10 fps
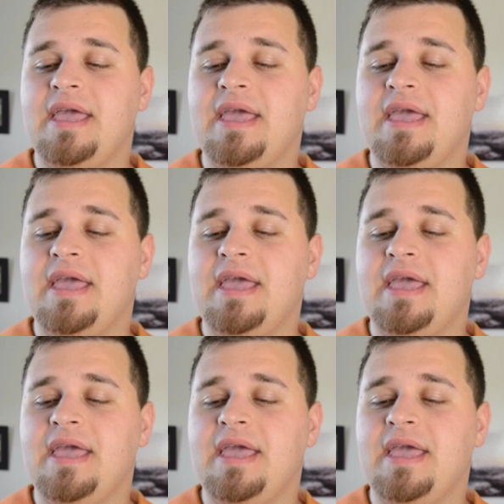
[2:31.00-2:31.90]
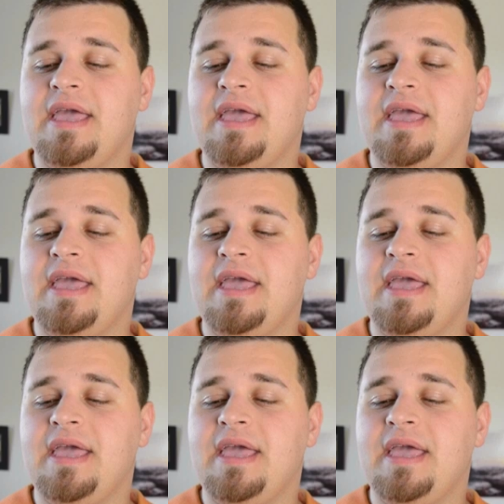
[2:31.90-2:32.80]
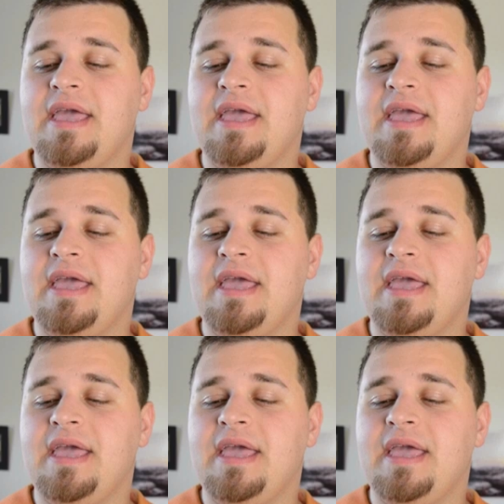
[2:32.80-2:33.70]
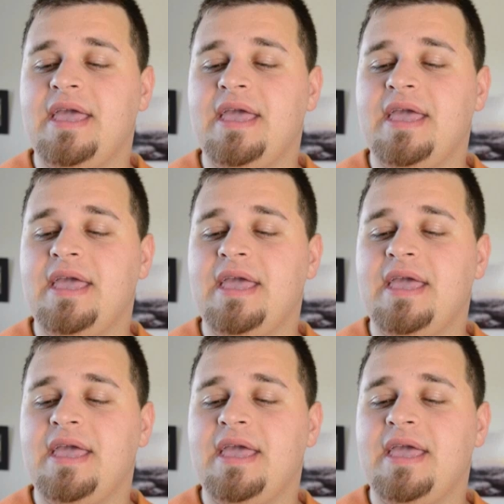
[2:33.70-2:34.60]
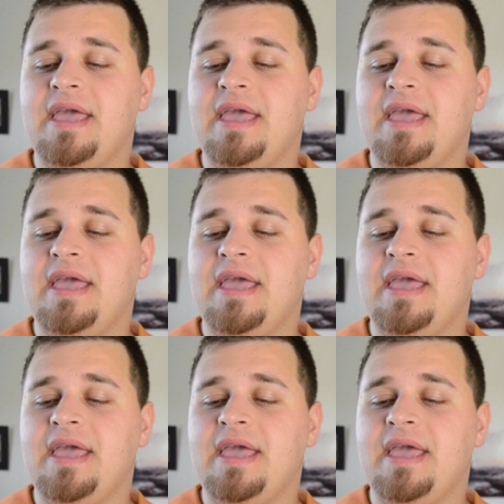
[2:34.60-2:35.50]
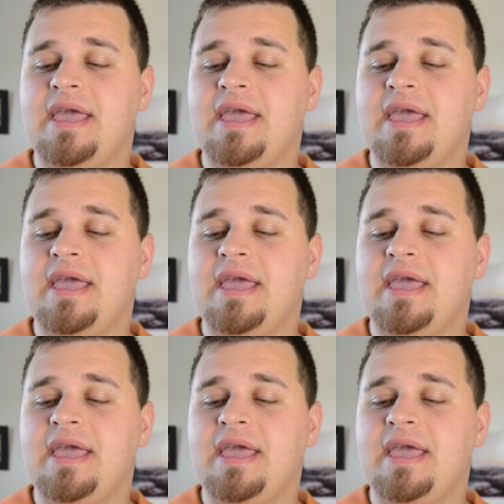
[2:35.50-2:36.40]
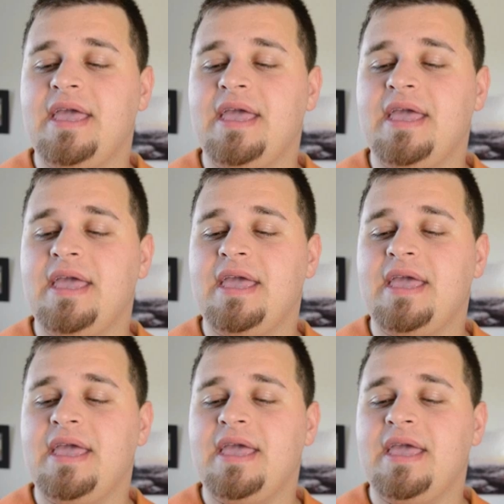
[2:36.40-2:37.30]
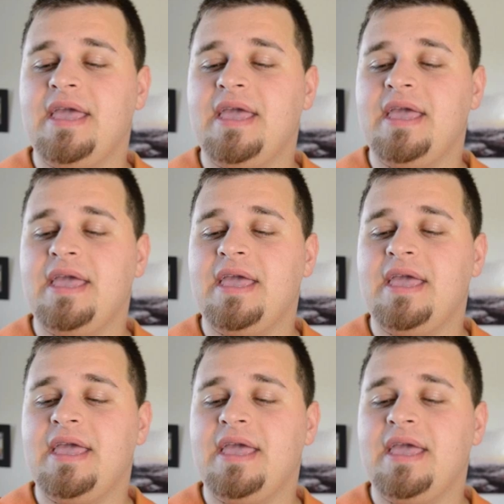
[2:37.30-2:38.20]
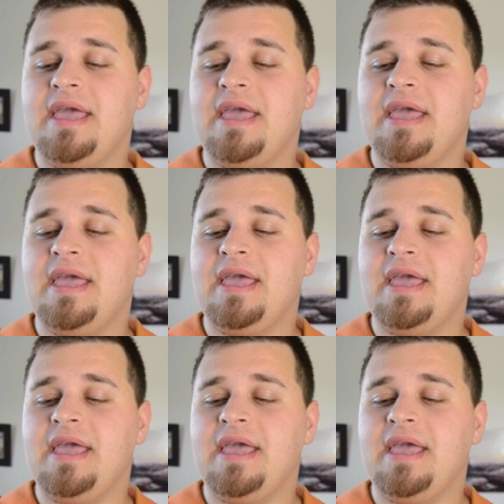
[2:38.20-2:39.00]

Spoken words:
This person isn't speaking.